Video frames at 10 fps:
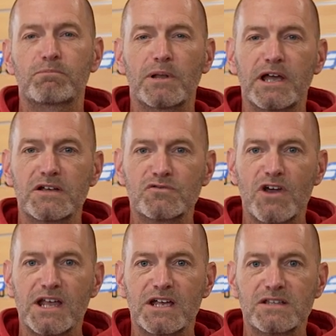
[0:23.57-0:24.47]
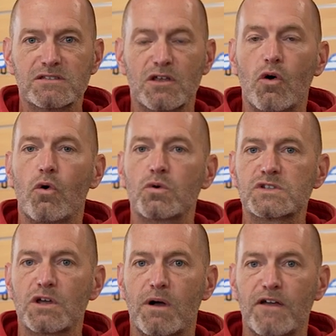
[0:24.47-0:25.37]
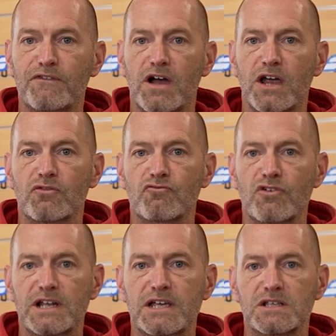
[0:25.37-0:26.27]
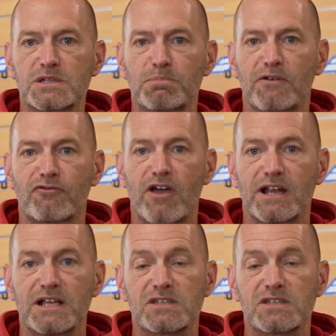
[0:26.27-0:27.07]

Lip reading: players rackets that also I find really spin friendly.